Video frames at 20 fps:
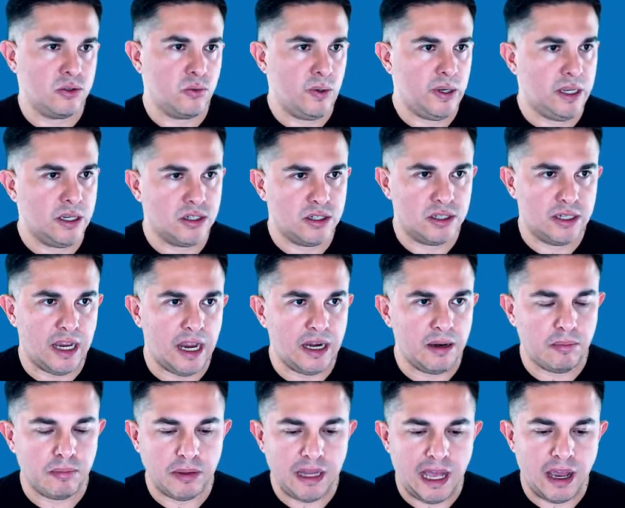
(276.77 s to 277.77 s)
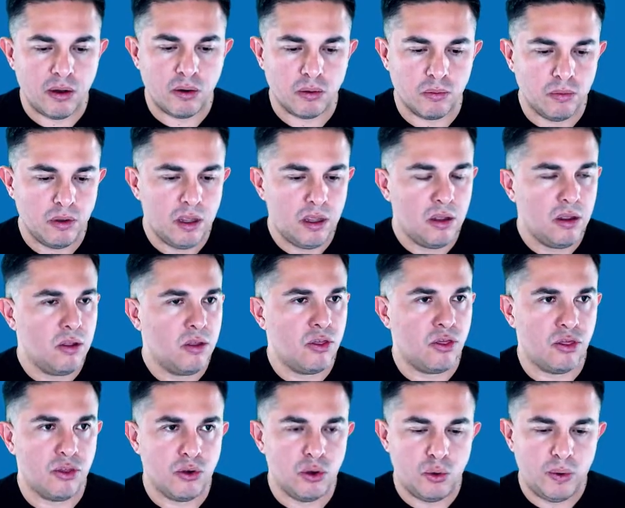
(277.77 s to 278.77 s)
So we can just kind of plow
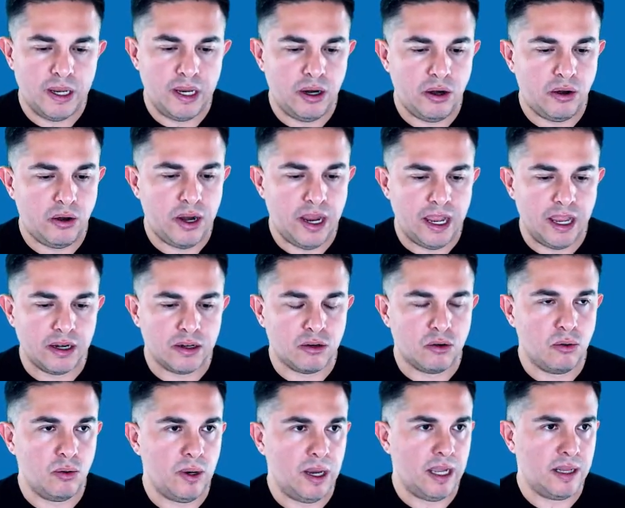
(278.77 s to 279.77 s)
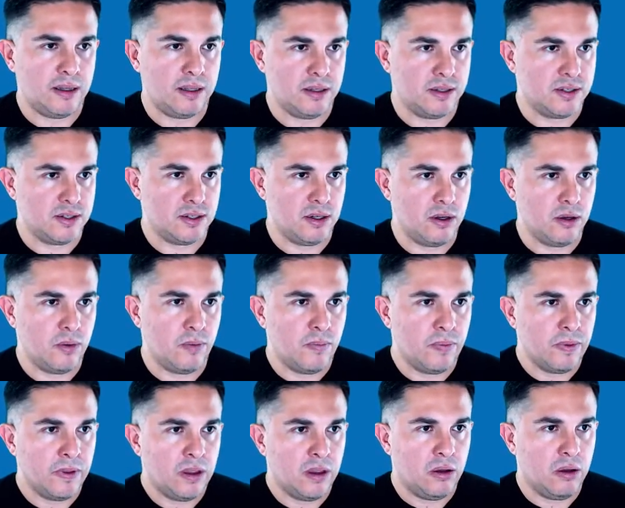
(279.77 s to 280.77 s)
through here and create this. So
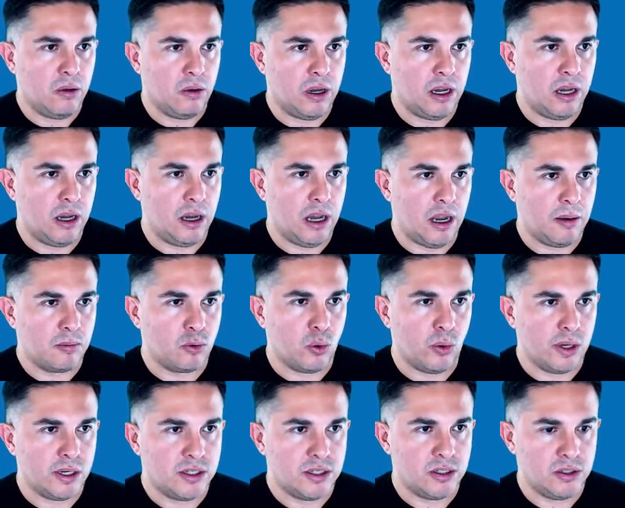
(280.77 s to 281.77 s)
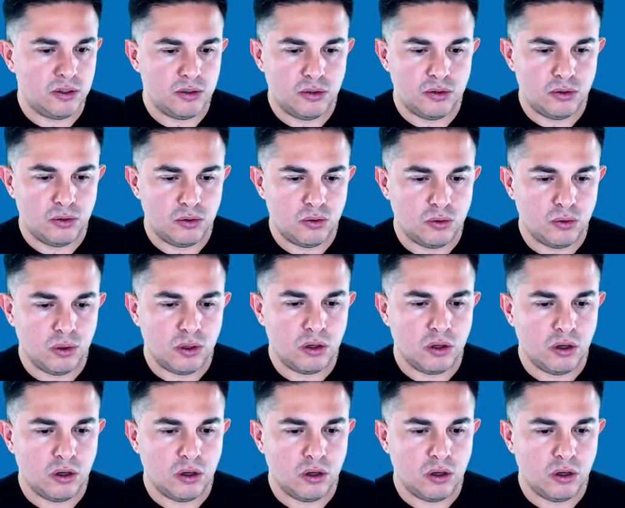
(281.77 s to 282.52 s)
I'm going to